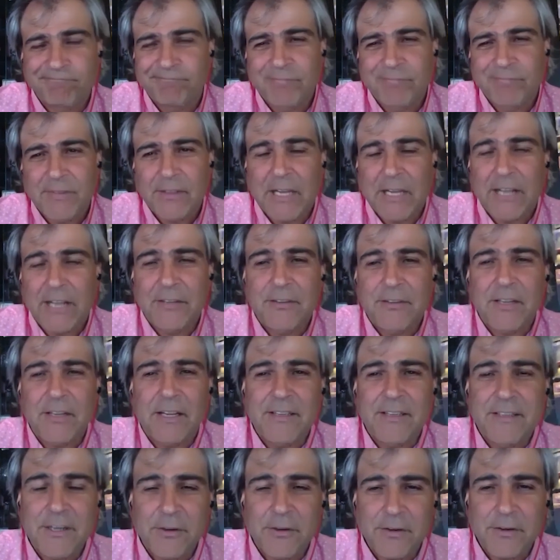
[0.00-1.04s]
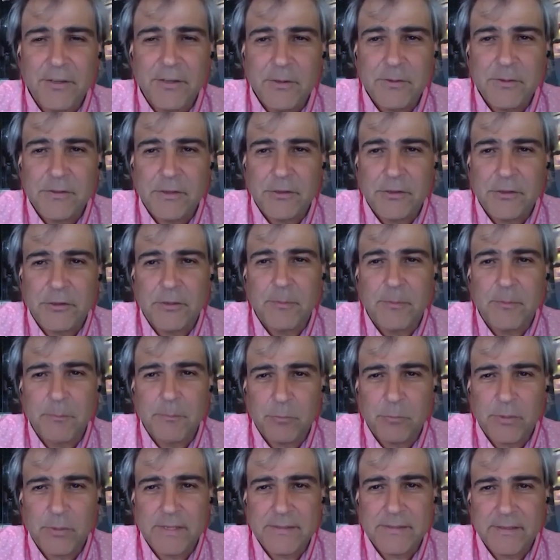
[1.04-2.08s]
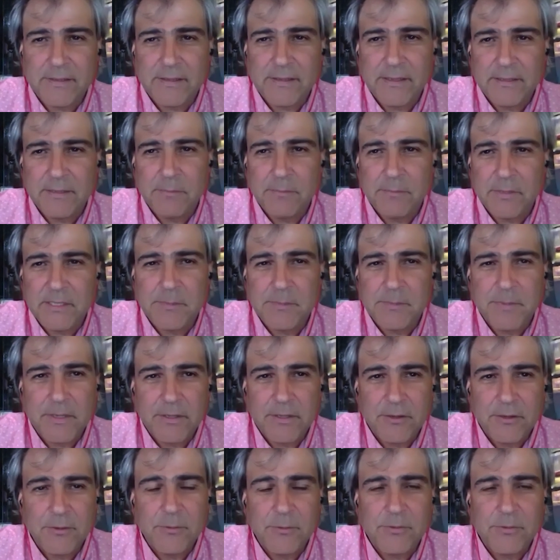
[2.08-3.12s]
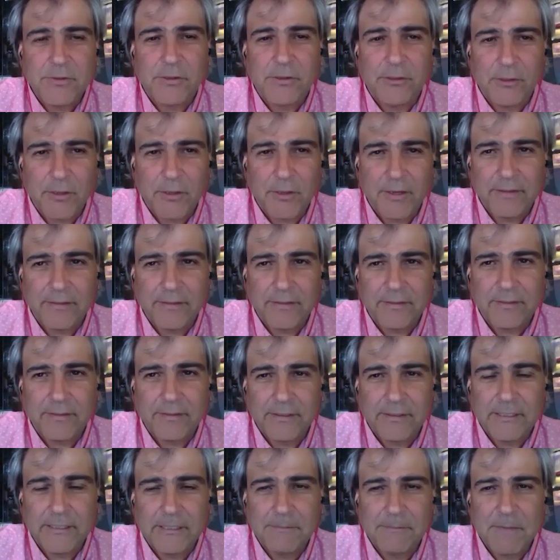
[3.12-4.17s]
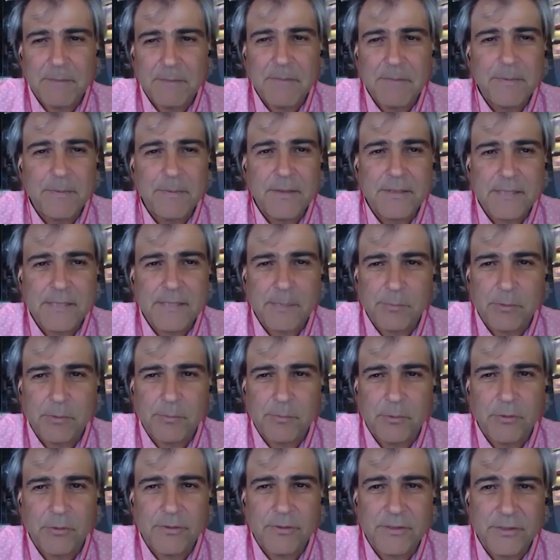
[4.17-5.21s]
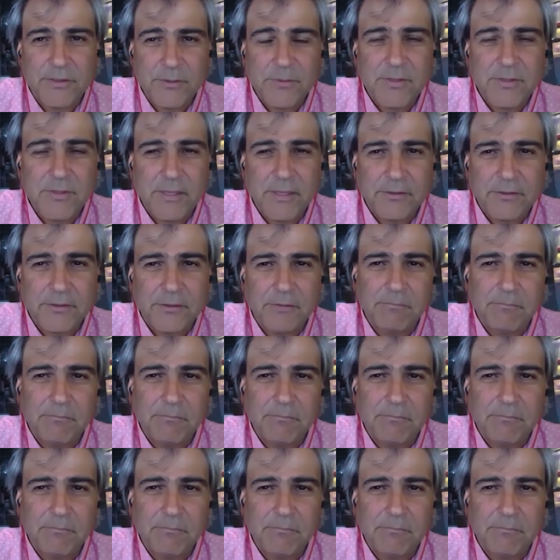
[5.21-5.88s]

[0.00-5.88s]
I dare to use the term unprecedented, but it's being used a lot, and maybe it's apropos to use that term?